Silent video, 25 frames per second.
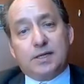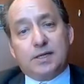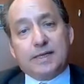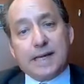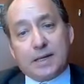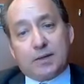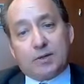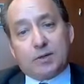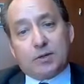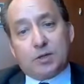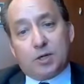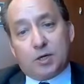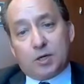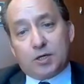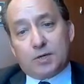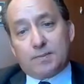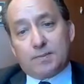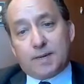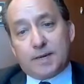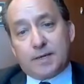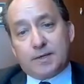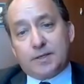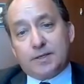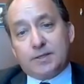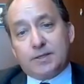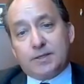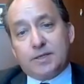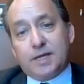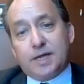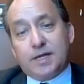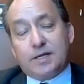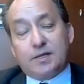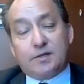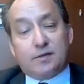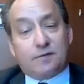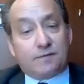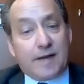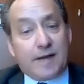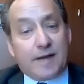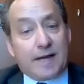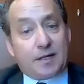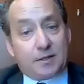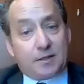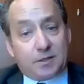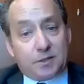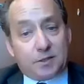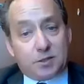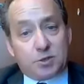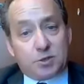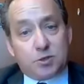care a lot about it, and the
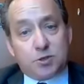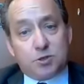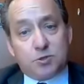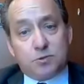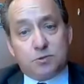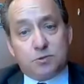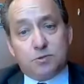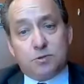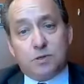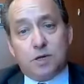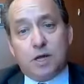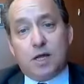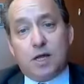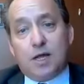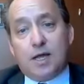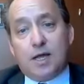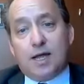faculty too.